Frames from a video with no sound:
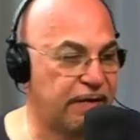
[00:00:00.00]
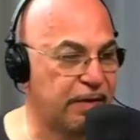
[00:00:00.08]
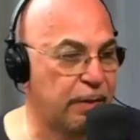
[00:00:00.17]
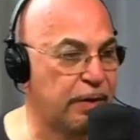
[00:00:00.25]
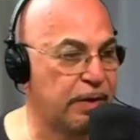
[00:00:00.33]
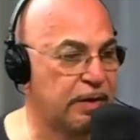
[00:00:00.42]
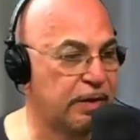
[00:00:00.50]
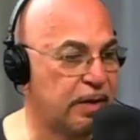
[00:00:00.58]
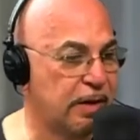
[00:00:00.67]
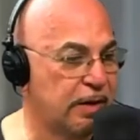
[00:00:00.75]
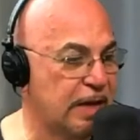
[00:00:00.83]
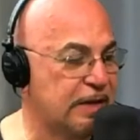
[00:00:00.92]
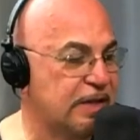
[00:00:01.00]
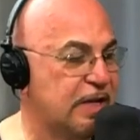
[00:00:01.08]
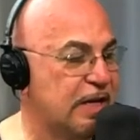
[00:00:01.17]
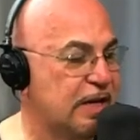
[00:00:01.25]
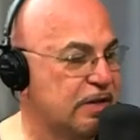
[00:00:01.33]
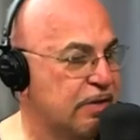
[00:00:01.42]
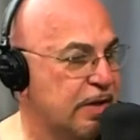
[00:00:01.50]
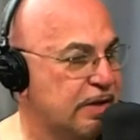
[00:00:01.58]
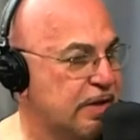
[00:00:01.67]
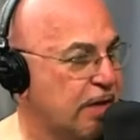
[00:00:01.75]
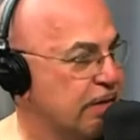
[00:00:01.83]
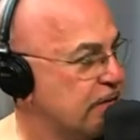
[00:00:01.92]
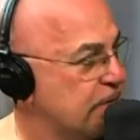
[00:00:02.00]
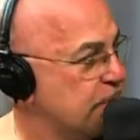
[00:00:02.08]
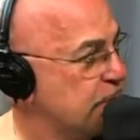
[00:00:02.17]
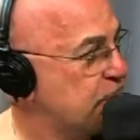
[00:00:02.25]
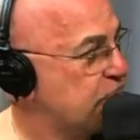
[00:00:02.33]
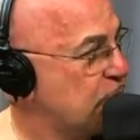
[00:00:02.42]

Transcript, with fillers: if someone you know that's the next great terrorism: